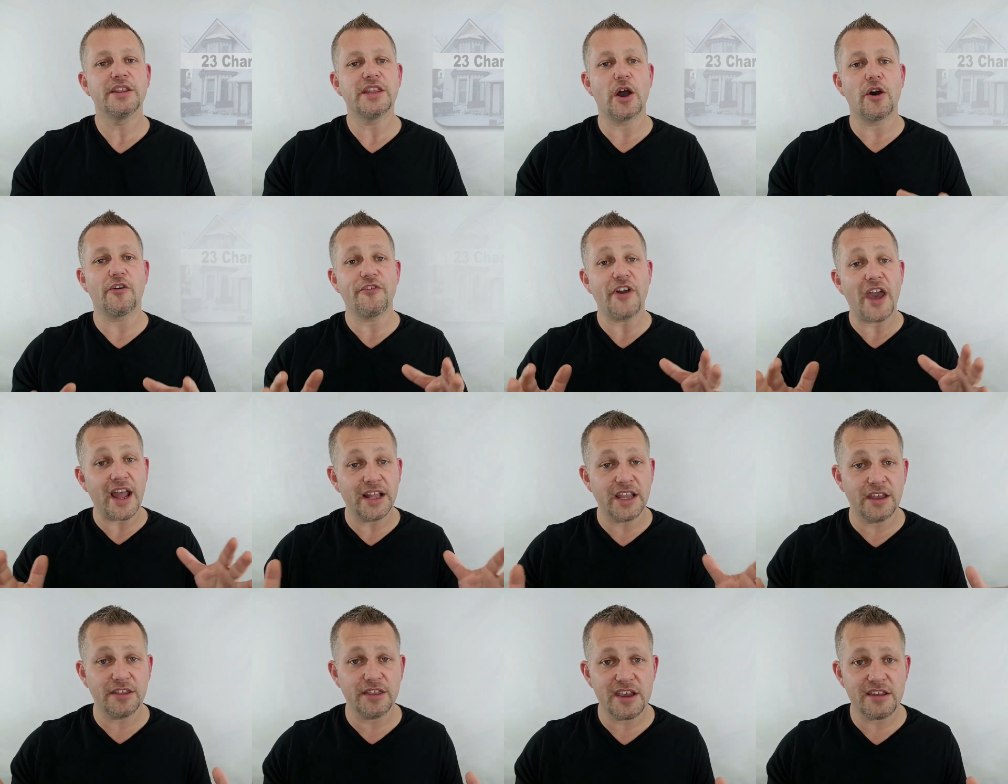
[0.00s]
Now, if
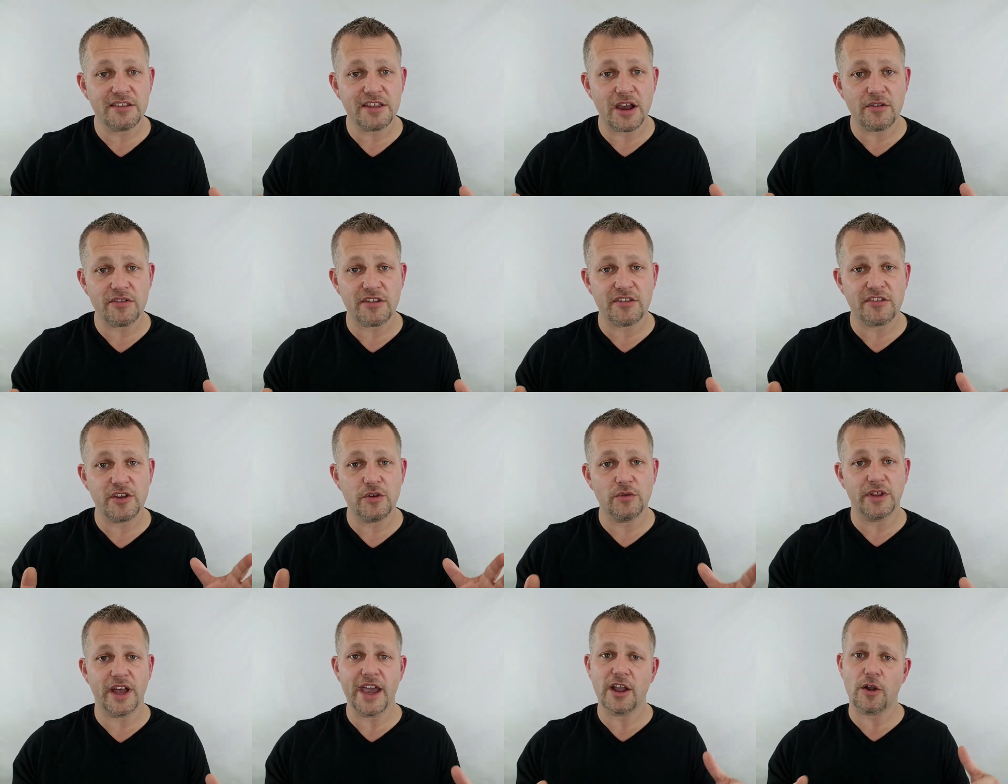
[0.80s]
any of these houses
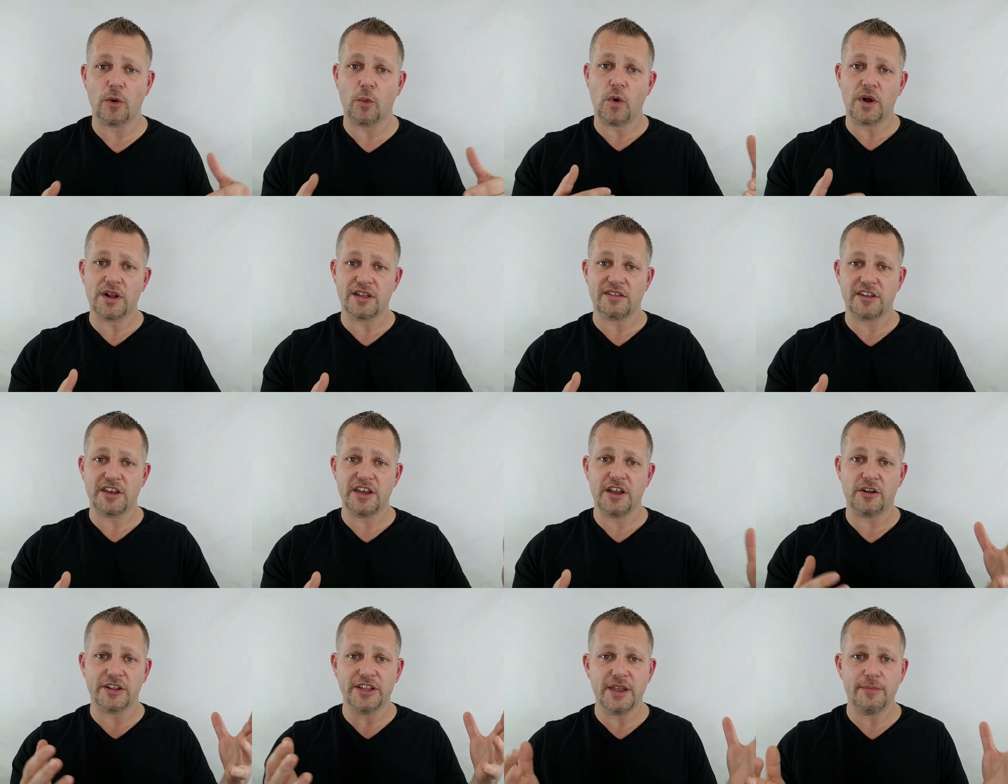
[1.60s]
you like or want to
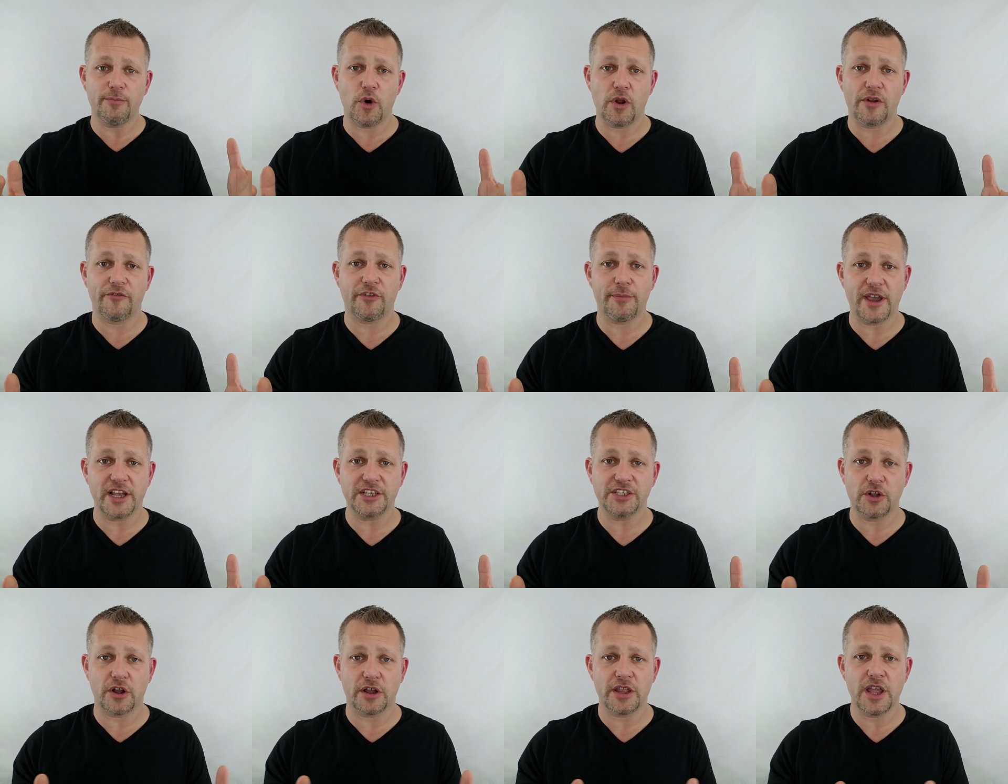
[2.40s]
see or need more
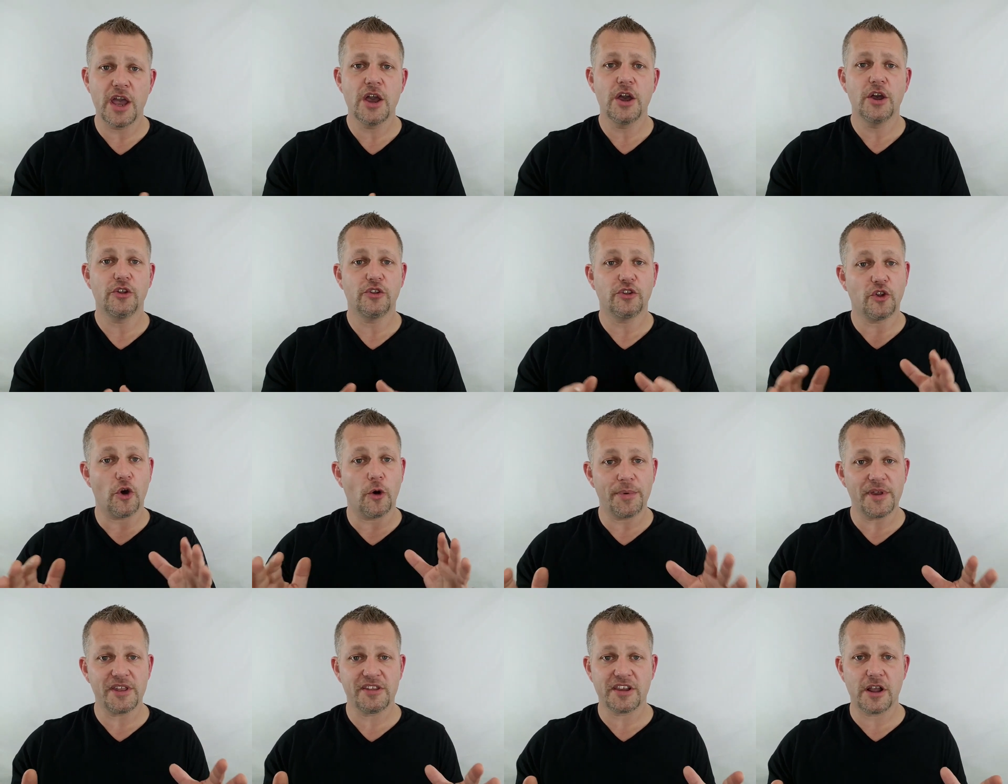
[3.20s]
information on,
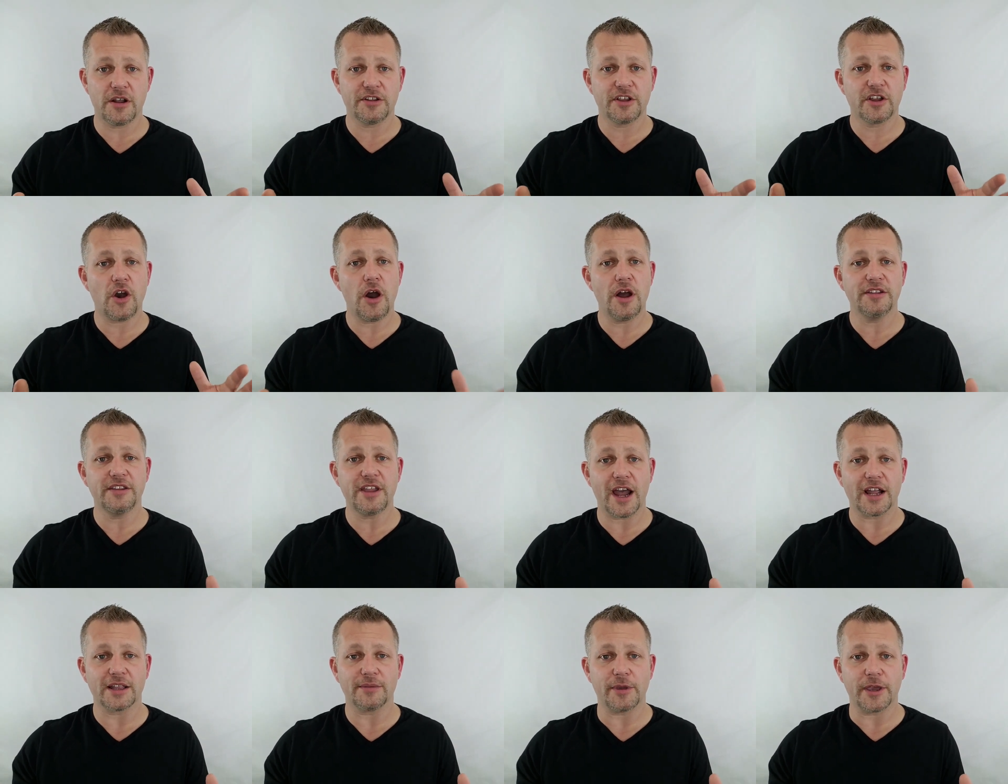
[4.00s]
don't be scared to
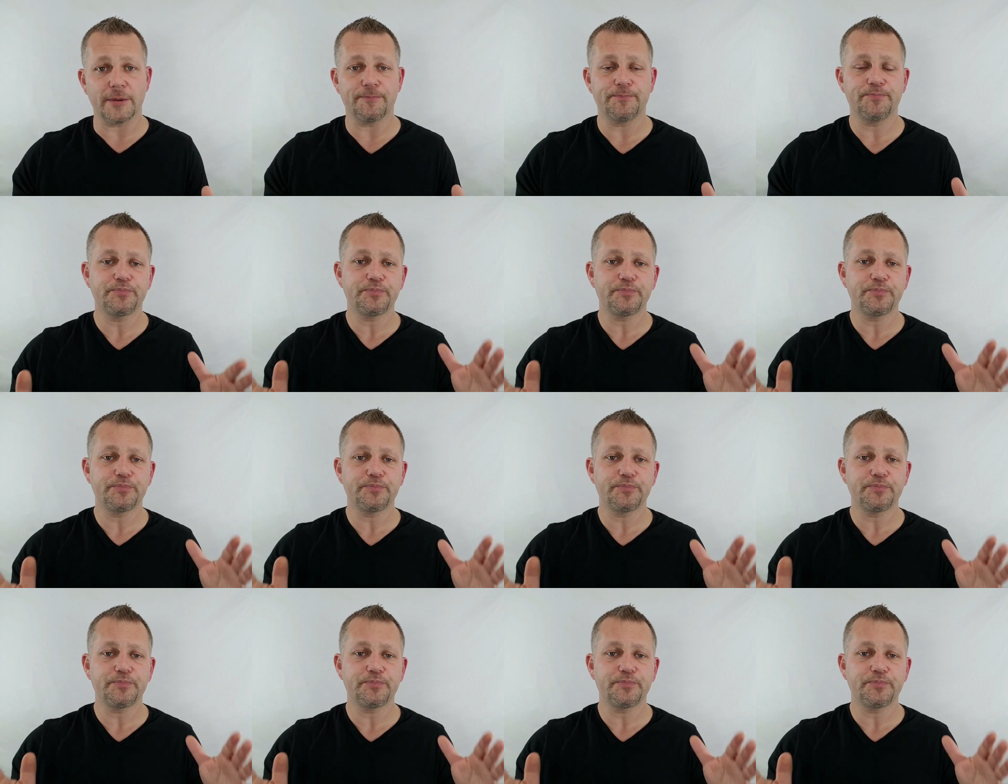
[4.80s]
contact me.